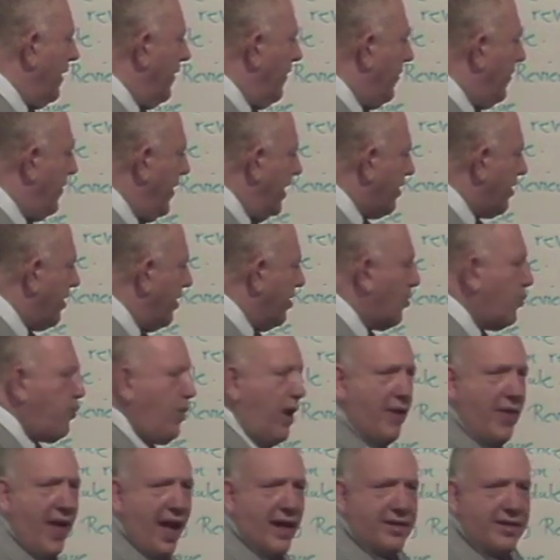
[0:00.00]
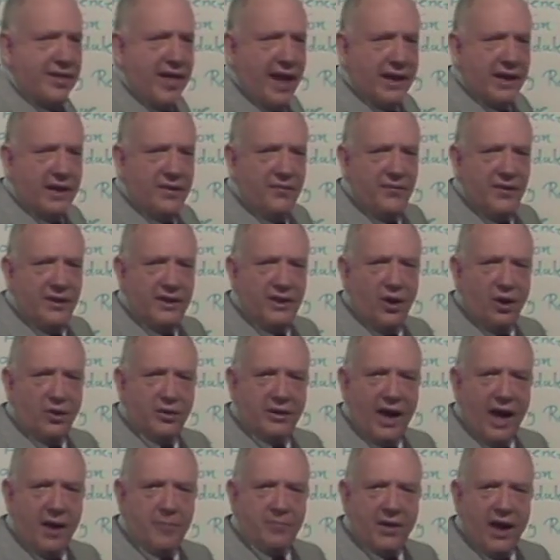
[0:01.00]
this is where that second
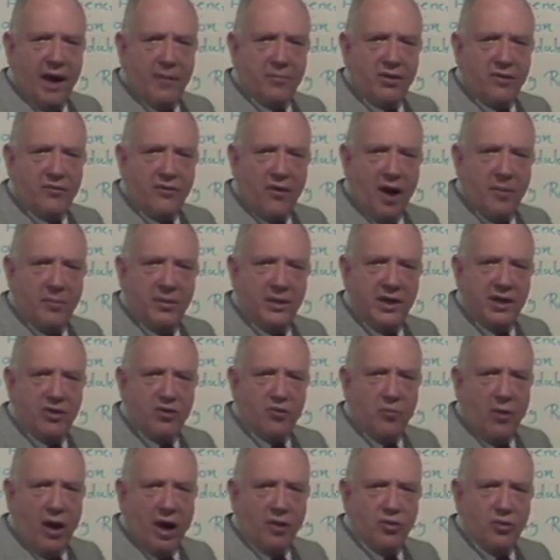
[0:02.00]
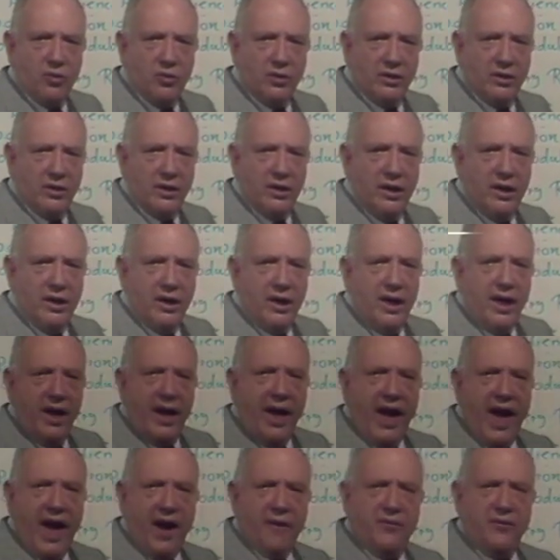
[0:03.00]
videotape comes from in each module.
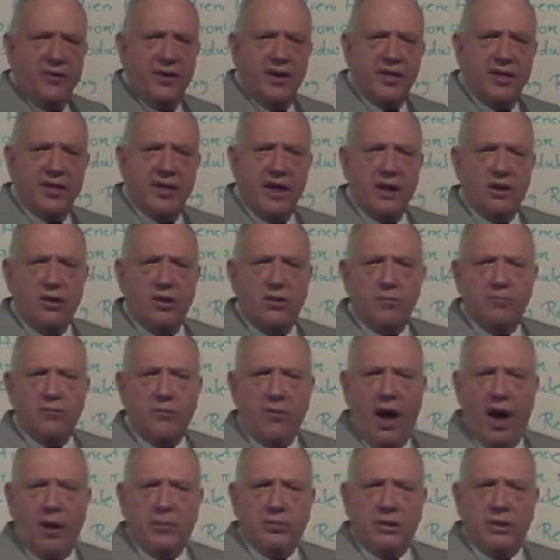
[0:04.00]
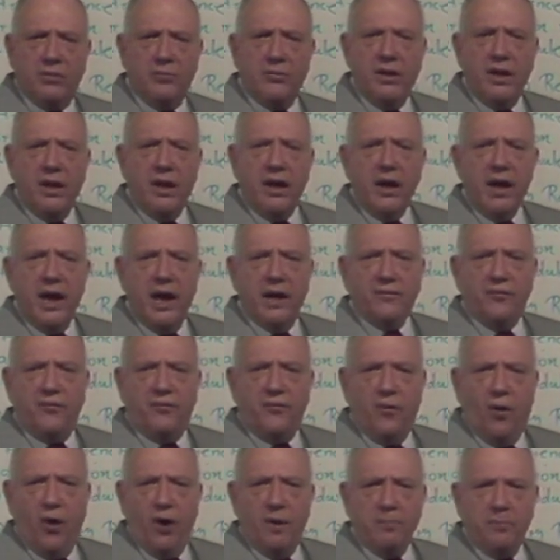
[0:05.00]
Every single problem in
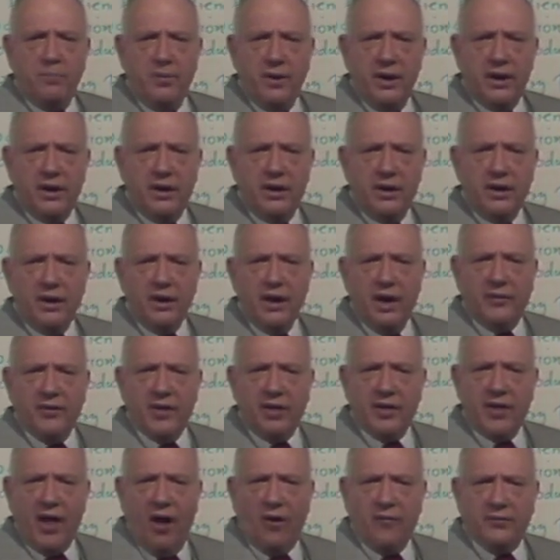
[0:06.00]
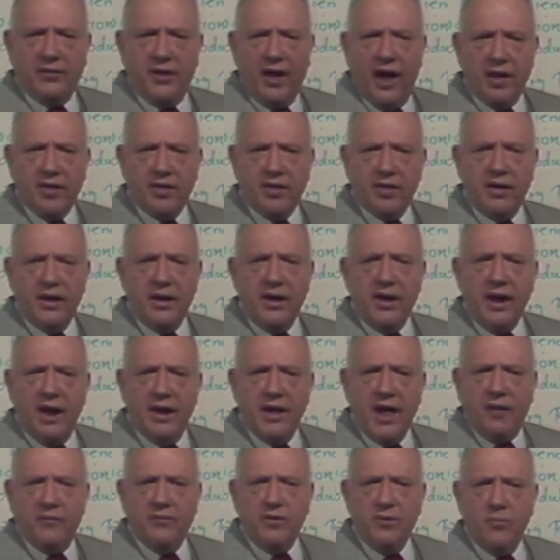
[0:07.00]
Form B, in the self-test,
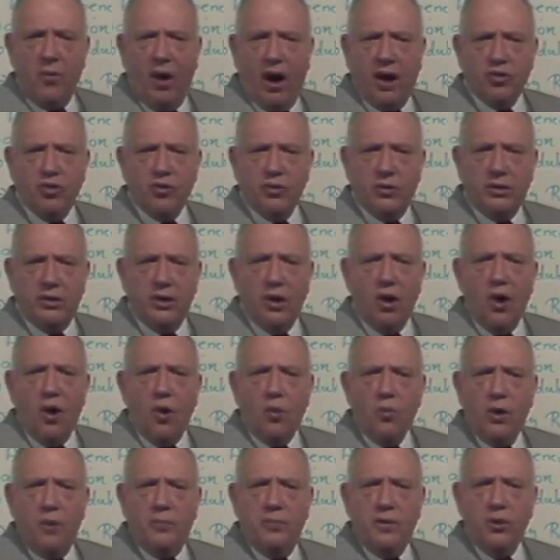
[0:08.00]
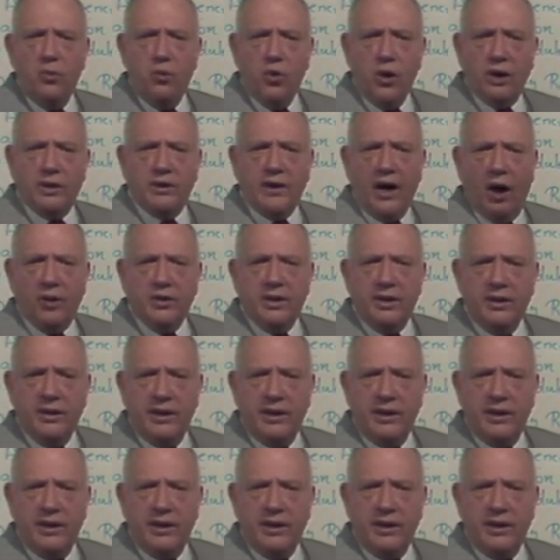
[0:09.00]
in every module, will be worked out in